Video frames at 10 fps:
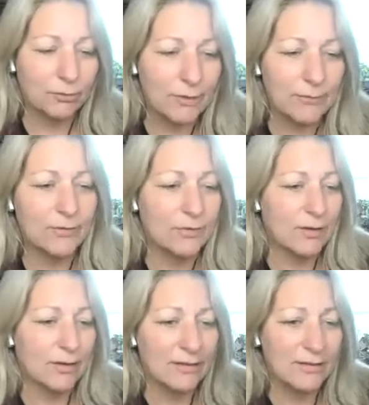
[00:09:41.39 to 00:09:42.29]
revisit
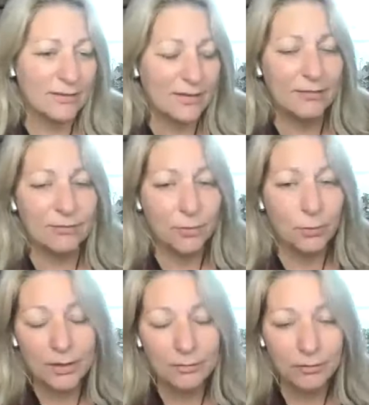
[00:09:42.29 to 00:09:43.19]
it, and see it for
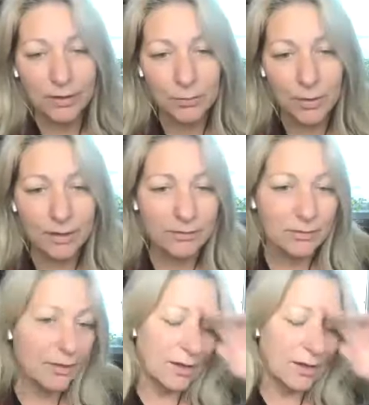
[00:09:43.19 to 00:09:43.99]
what it really was.